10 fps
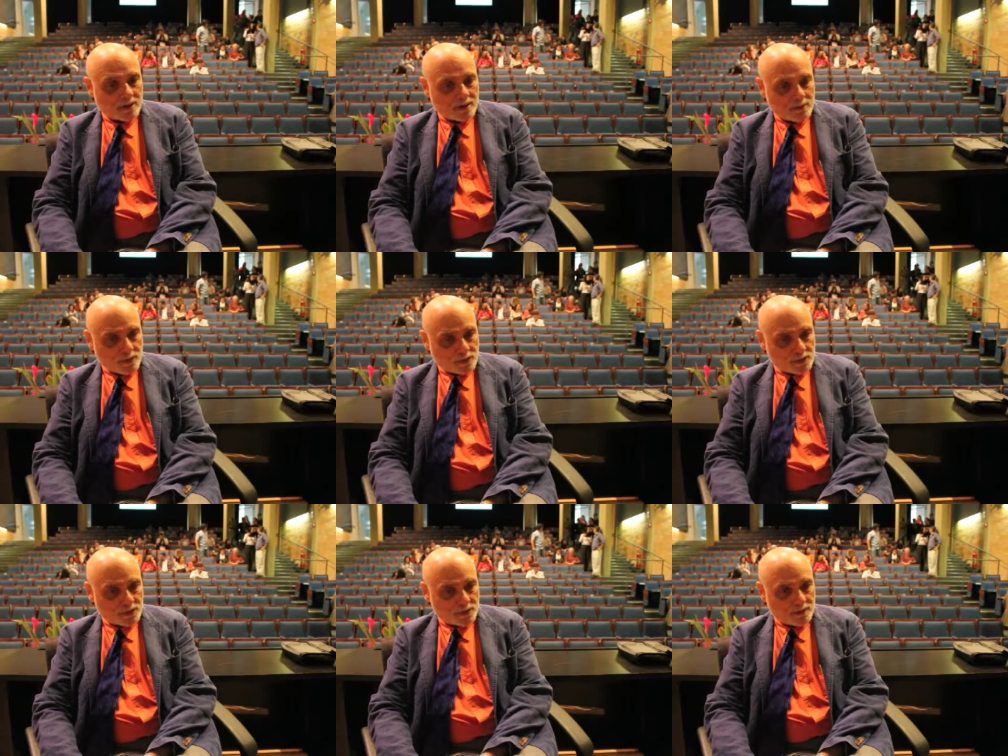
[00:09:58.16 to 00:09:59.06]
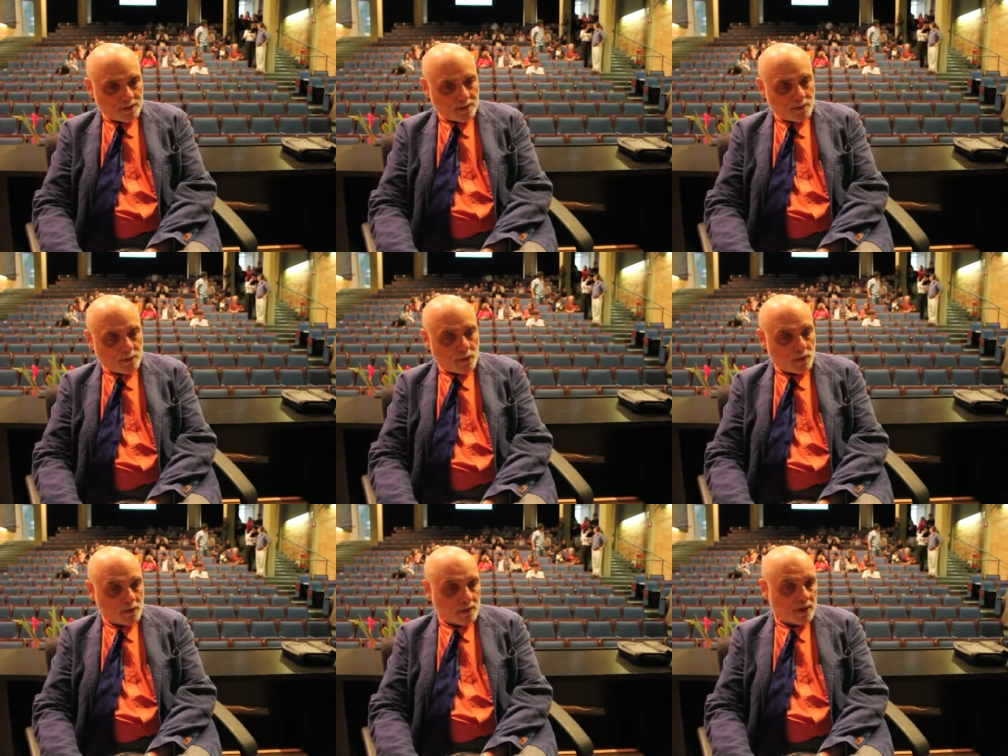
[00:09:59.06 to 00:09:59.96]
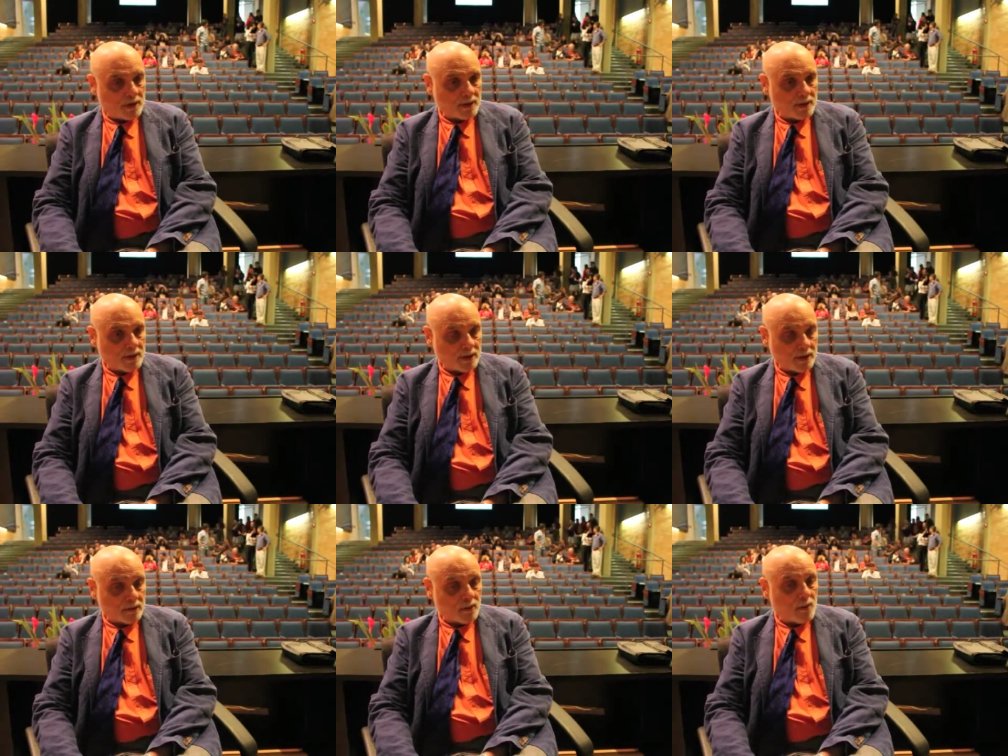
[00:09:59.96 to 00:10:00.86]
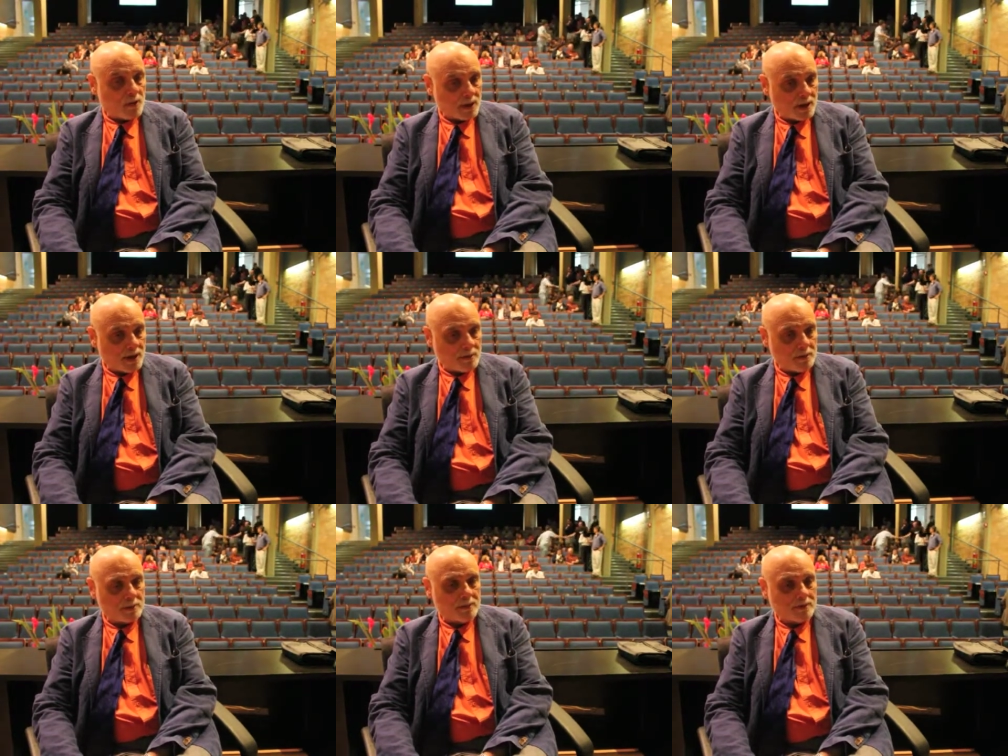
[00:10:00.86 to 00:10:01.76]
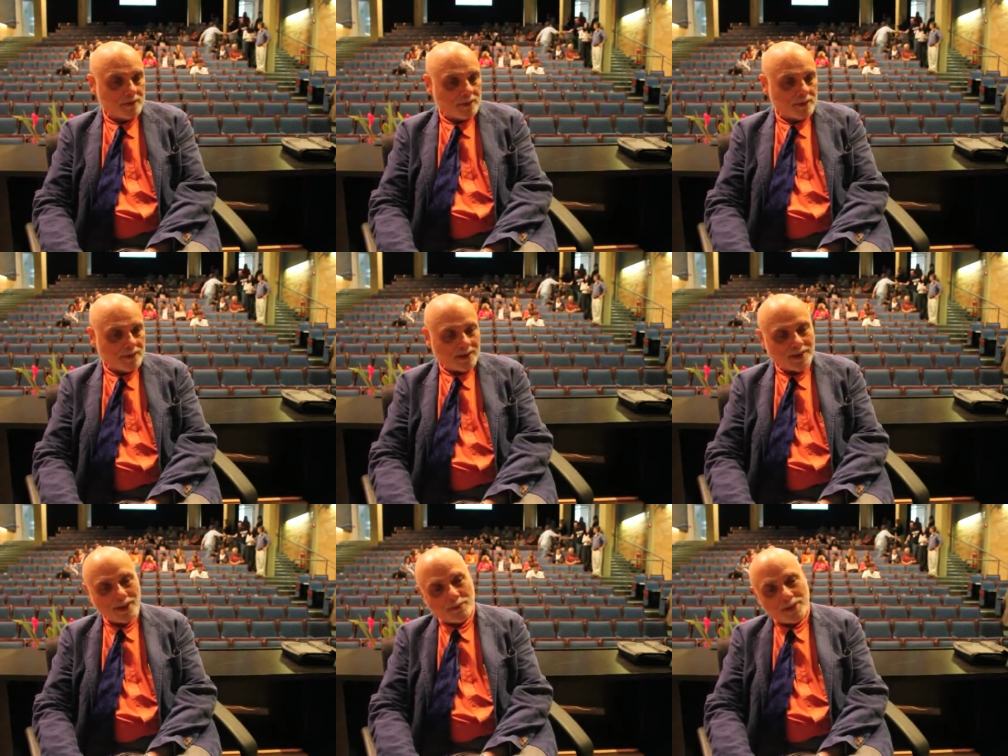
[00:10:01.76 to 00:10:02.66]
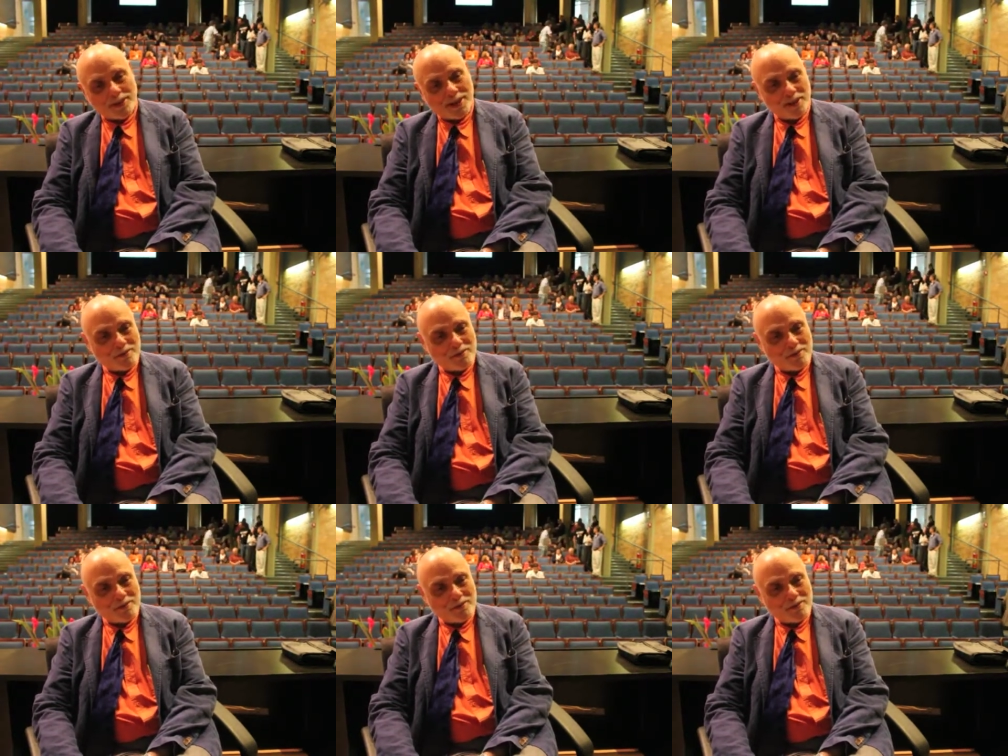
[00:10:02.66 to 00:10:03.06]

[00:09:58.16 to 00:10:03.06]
the most important thing in growing up, and it may take